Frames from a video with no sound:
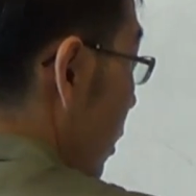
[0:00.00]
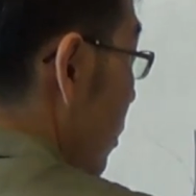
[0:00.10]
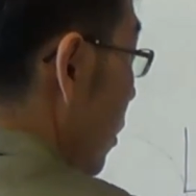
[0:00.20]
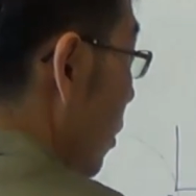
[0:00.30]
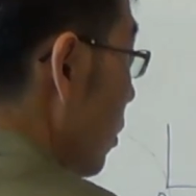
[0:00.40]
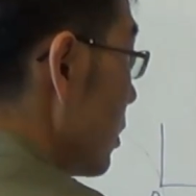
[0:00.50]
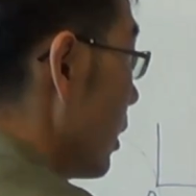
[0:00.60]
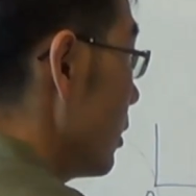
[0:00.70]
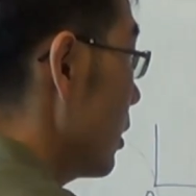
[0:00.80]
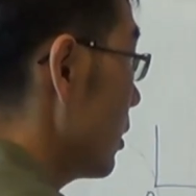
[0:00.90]
So
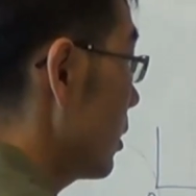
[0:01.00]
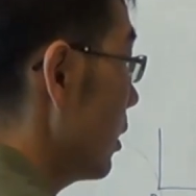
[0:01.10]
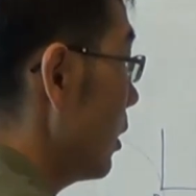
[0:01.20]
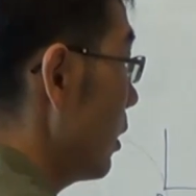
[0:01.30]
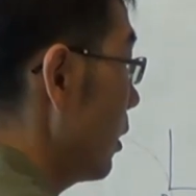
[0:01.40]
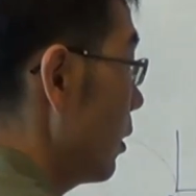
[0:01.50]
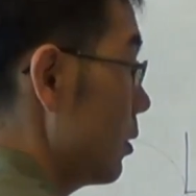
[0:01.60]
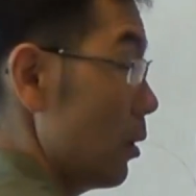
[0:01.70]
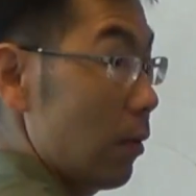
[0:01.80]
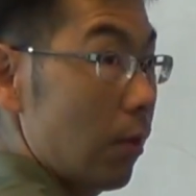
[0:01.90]
cosine 60
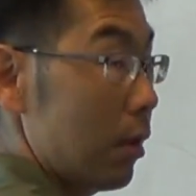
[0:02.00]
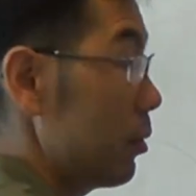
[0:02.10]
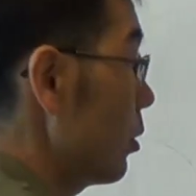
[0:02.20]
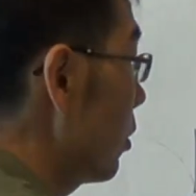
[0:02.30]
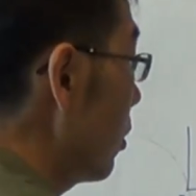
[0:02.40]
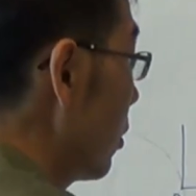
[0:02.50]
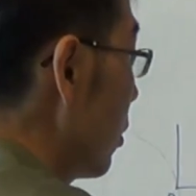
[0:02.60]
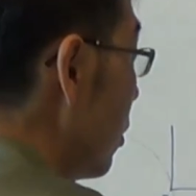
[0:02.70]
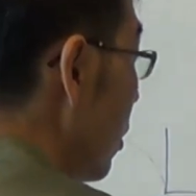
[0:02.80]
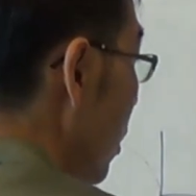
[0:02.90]
is 1 over 2.